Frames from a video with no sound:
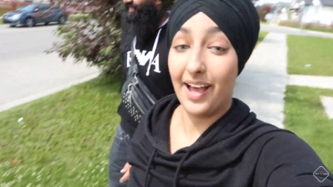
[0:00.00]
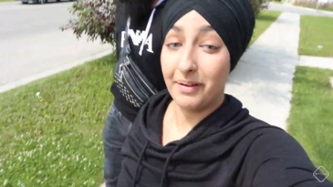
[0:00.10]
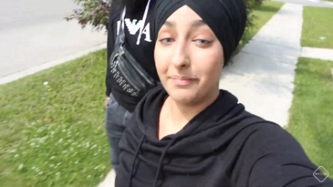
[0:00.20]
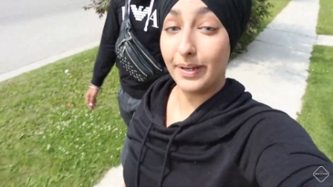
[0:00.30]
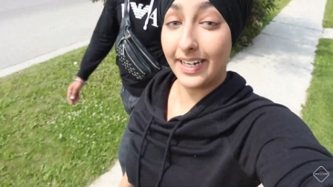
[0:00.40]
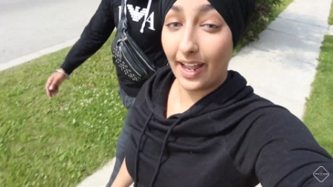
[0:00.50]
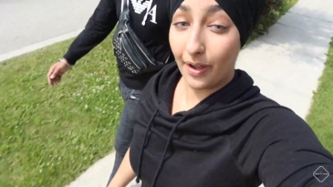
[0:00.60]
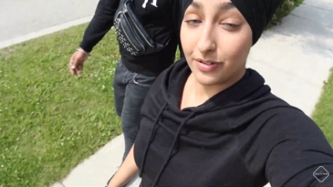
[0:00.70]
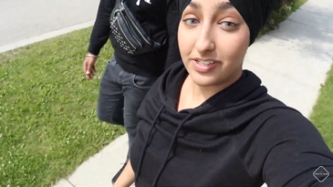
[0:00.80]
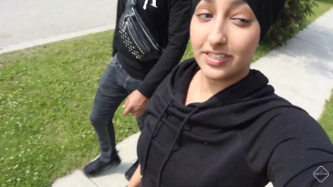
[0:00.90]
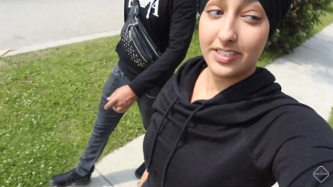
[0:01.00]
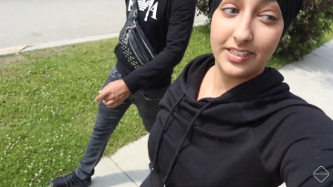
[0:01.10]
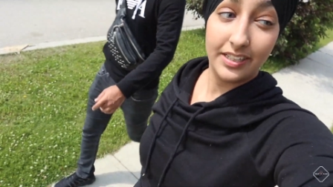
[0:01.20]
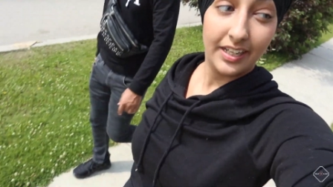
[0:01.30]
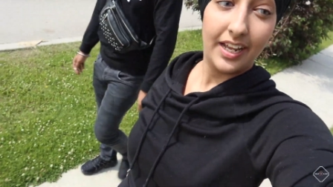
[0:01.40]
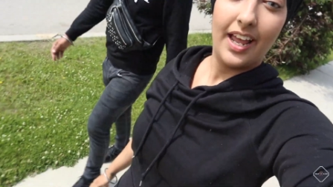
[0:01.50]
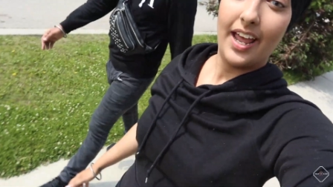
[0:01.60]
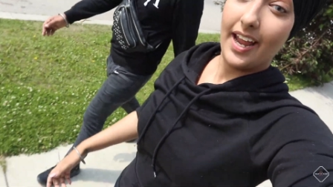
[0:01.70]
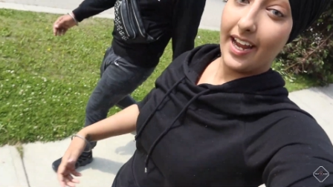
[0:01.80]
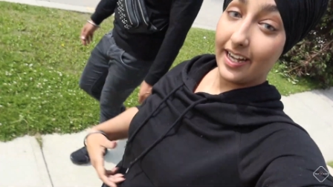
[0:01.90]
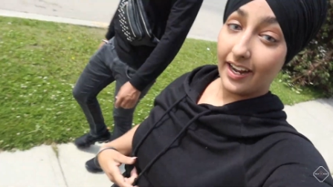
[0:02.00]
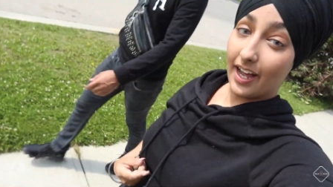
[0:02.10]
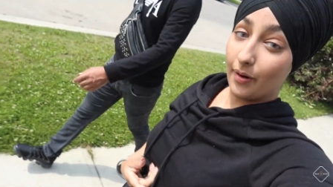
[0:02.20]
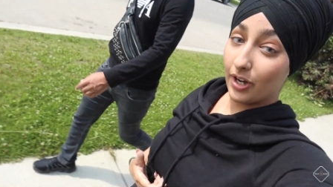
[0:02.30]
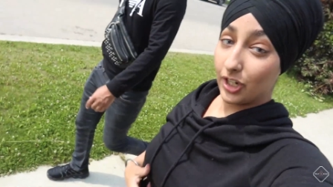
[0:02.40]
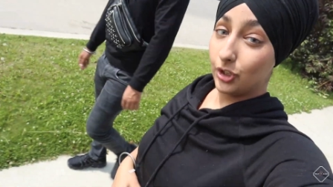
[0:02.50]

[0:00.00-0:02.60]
um, but yeah just in our